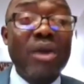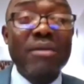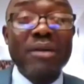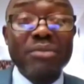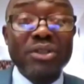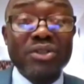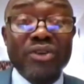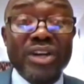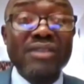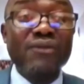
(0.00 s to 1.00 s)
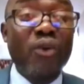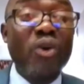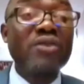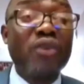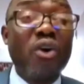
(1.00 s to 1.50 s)
and we were able to raise
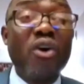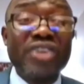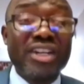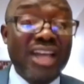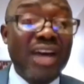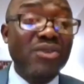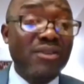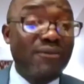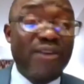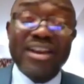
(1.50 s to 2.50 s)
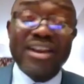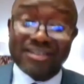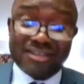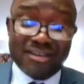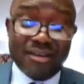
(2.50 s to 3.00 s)
400,000
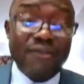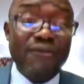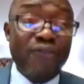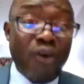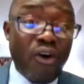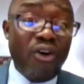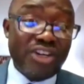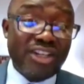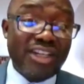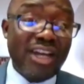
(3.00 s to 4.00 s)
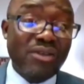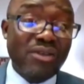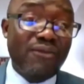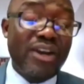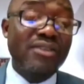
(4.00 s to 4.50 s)
francs,
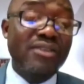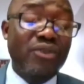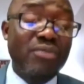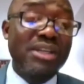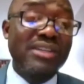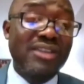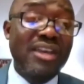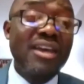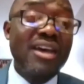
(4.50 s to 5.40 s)
400,000 francs from these